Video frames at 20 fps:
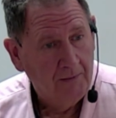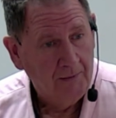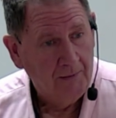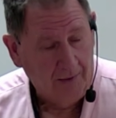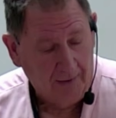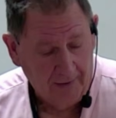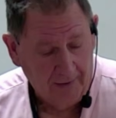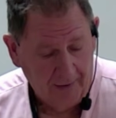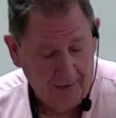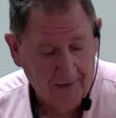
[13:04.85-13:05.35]

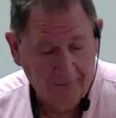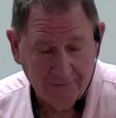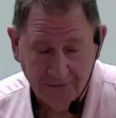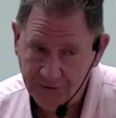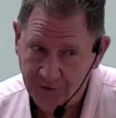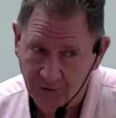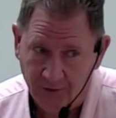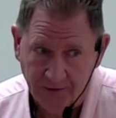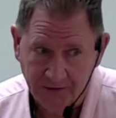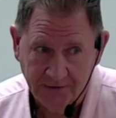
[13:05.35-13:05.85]
I have a
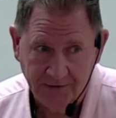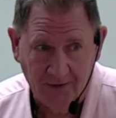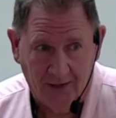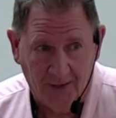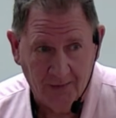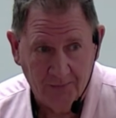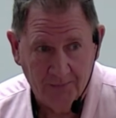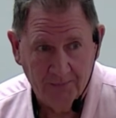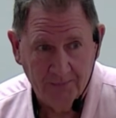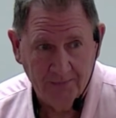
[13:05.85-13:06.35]
saw
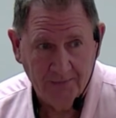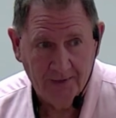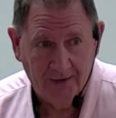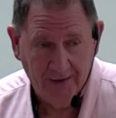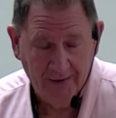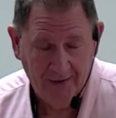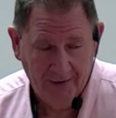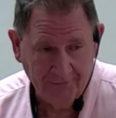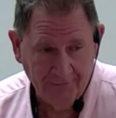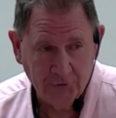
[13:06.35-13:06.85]
stop.
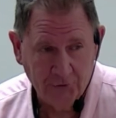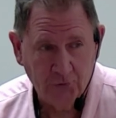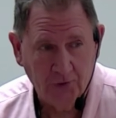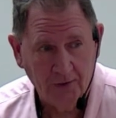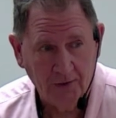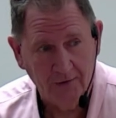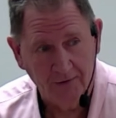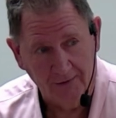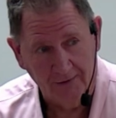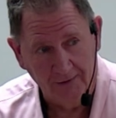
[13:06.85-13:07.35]
I have
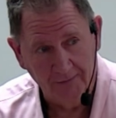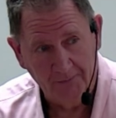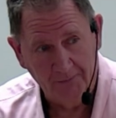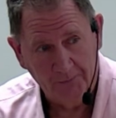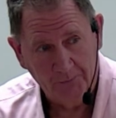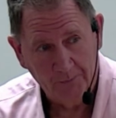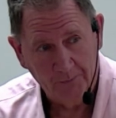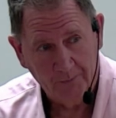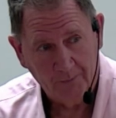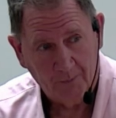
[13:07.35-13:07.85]
triggered it
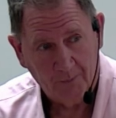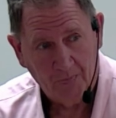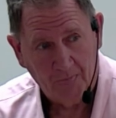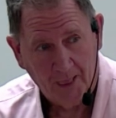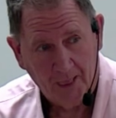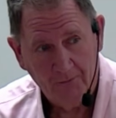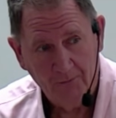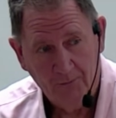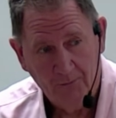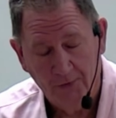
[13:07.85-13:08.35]

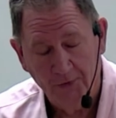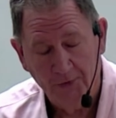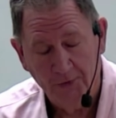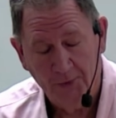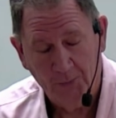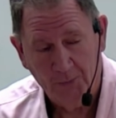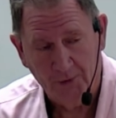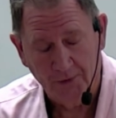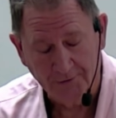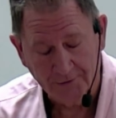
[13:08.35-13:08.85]
more
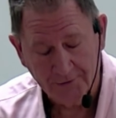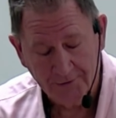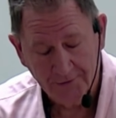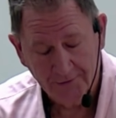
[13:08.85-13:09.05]
than once.